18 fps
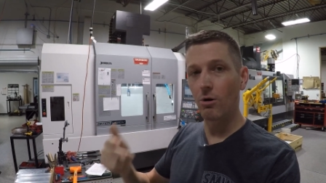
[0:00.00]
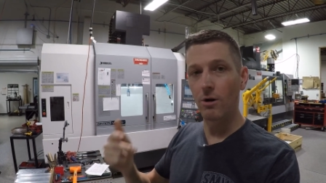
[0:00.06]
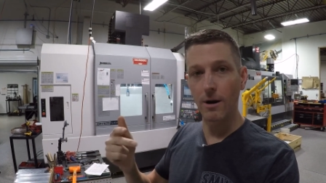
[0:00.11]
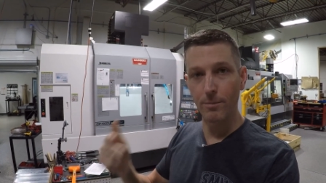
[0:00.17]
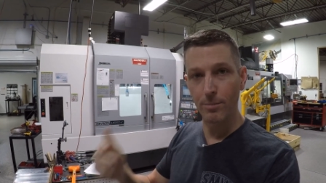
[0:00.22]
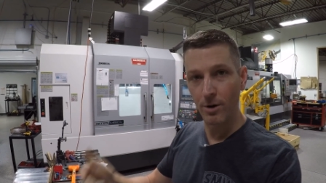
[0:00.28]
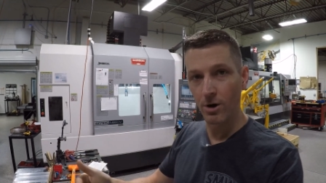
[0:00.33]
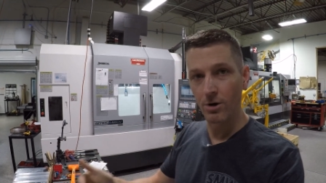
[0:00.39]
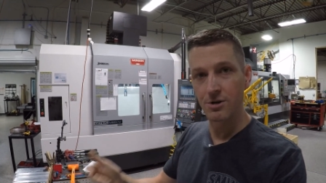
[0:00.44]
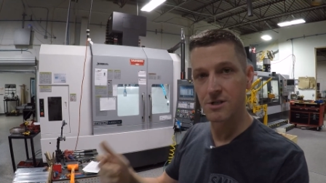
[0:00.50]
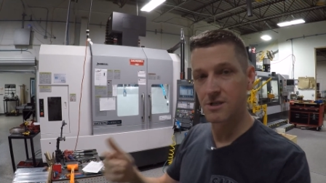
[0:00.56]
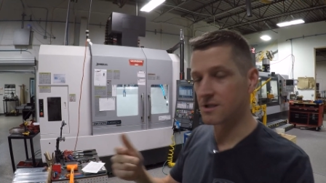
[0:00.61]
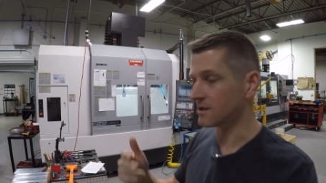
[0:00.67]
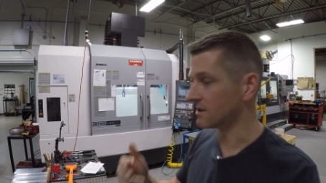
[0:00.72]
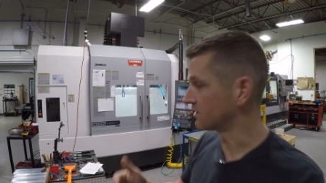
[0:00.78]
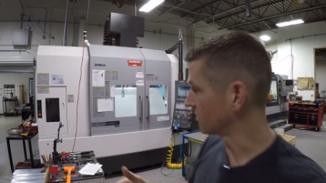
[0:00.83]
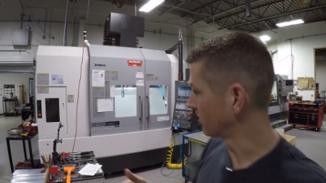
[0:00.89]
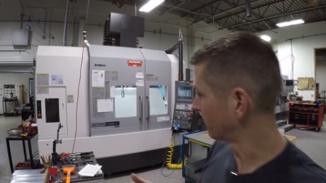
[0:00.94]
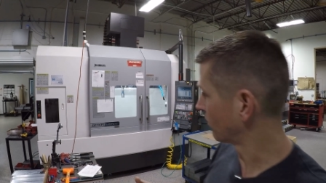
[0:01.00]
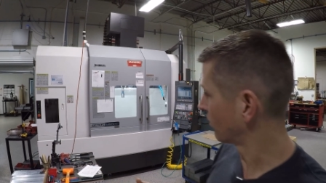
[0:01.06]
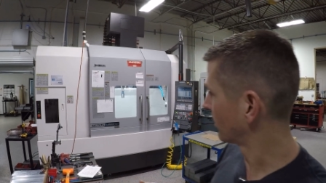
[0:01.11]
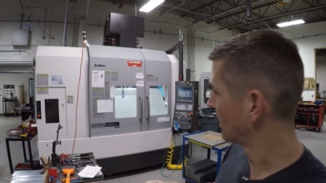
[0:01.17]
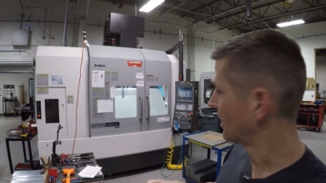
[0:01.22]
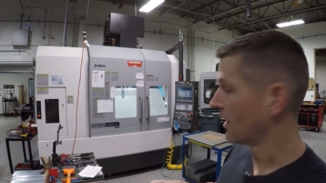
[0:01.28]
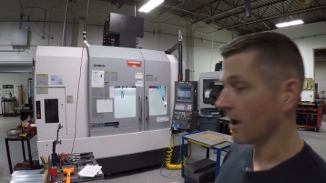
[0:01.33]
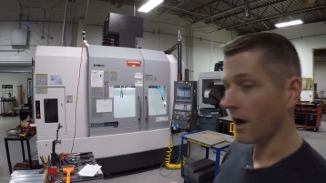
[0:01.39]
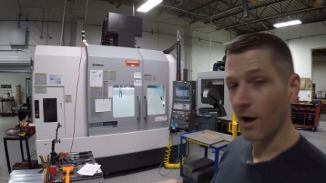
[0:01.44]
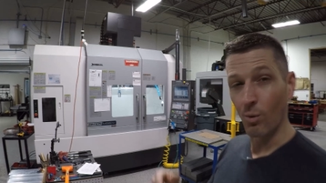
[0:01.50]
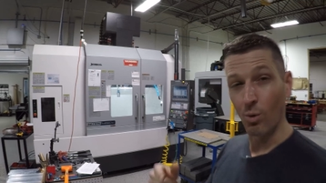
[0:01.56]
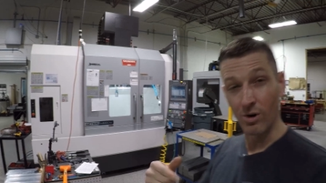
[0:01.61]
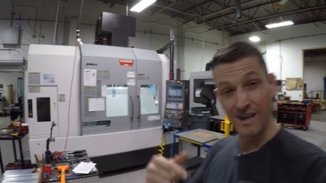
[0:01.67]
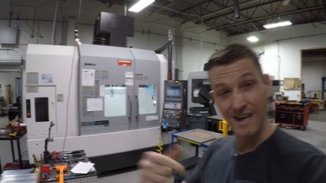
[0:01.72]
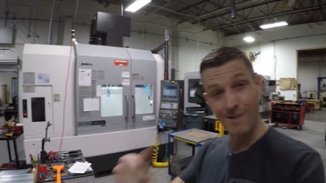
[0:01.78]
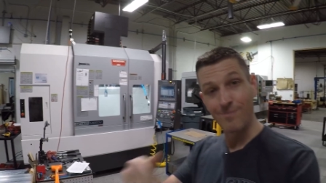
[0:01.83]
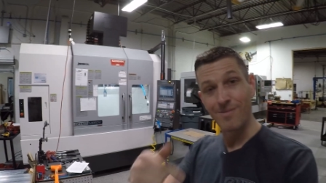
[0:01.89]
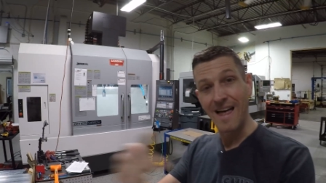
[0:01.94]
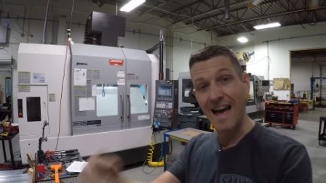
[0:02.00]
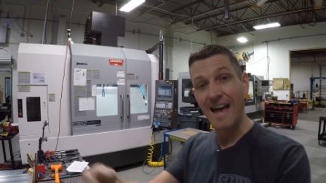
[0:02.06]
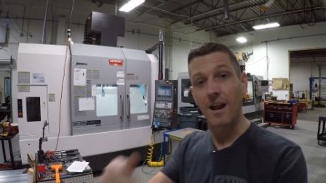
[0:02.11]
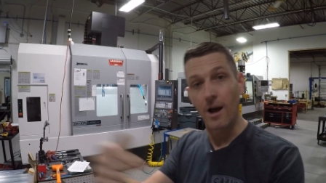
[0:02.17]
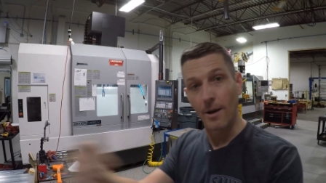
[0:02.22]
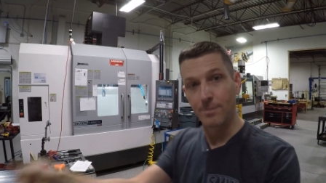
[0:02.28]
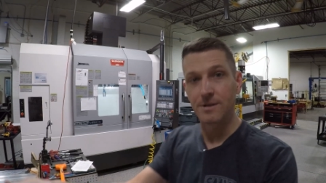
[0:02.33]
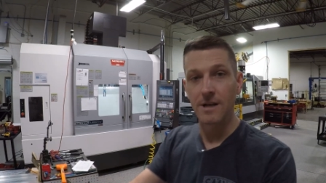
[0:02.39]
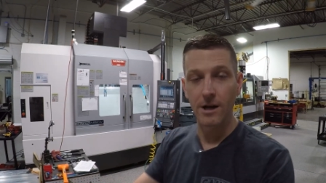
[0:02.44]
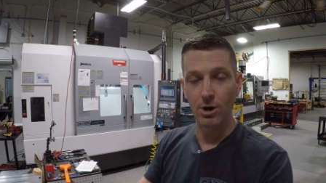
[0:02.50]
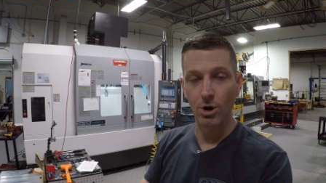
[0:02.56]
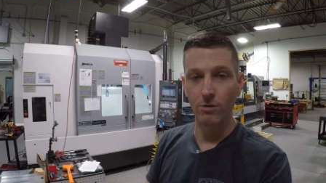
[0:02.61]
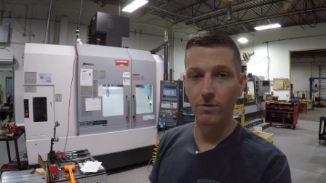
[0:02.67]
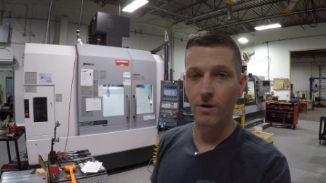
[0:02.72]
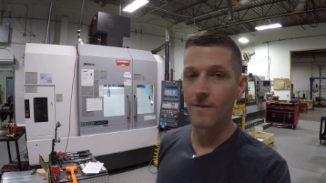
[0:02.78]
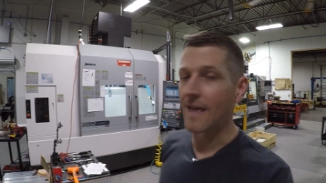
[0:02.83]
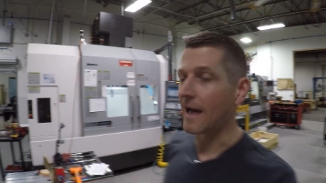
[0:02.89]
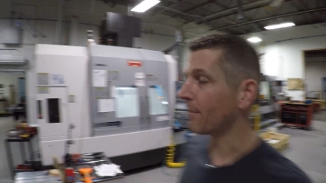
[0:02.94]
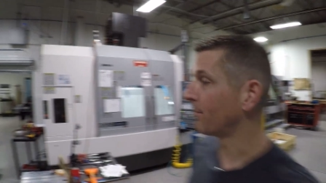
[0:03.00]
on posts, and so forth. Uh, we'll keep that updated over on that